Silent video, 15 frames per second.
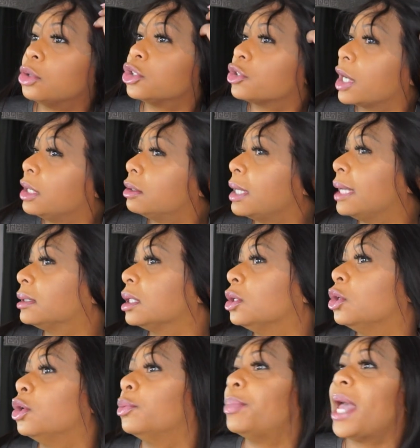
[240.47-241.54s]
straight on out the
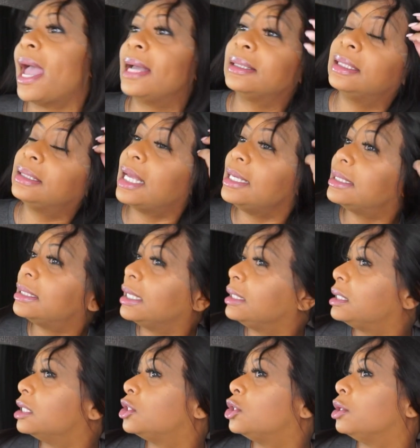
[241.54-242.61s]
little pack that they
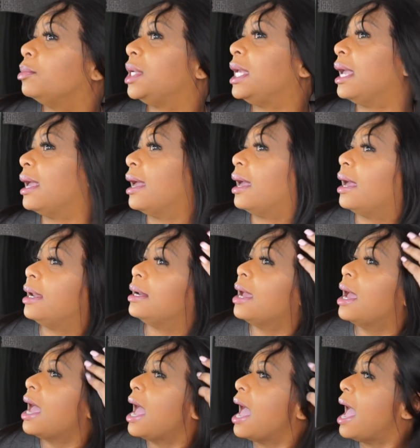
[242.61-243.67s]
sent it to me in.
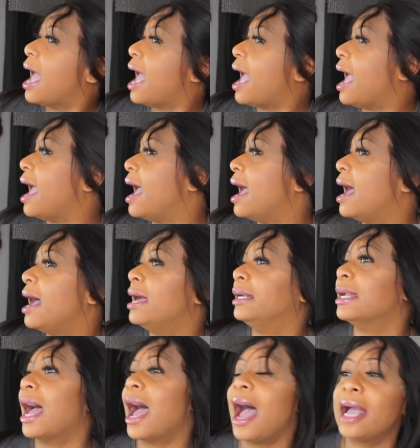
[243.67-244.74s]

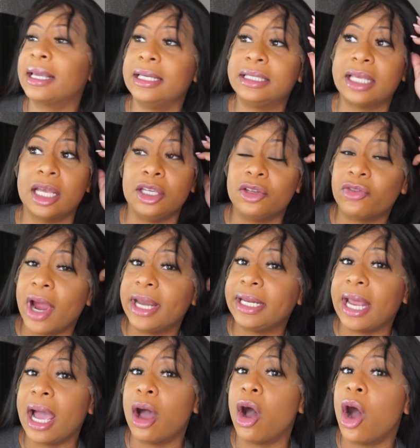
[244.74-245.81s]
And I can tell you right
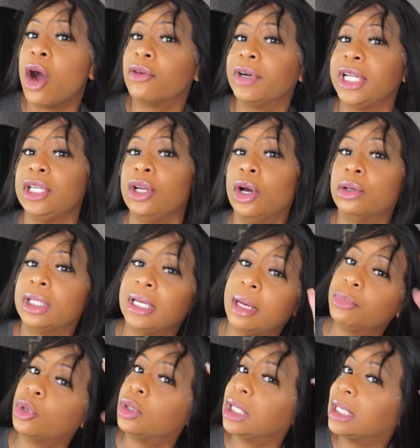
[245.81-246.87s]
now, I already know that
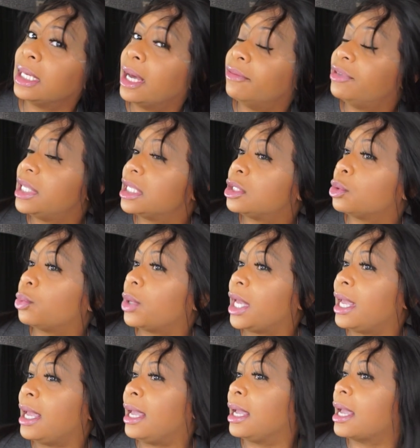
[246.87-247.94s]
I'm going to love this
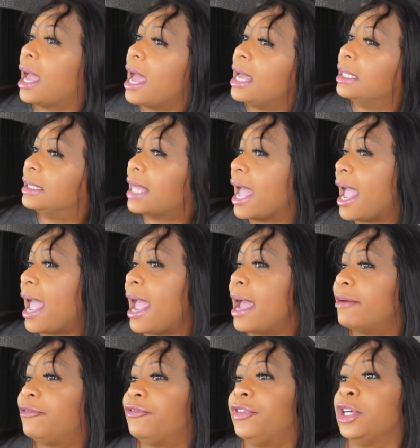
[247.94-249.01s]
wig. The
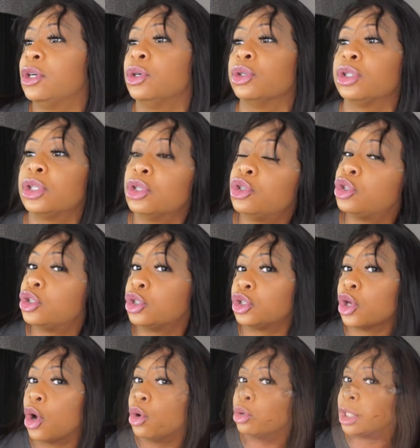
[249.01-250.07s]
hair feels
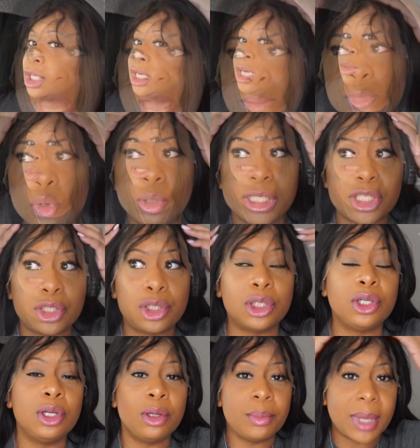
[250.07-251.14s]
so good. I'm going to
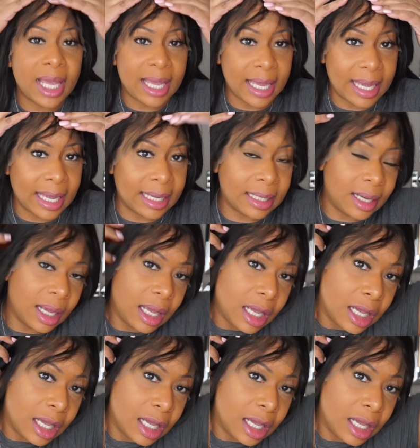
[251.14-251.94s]
zoom in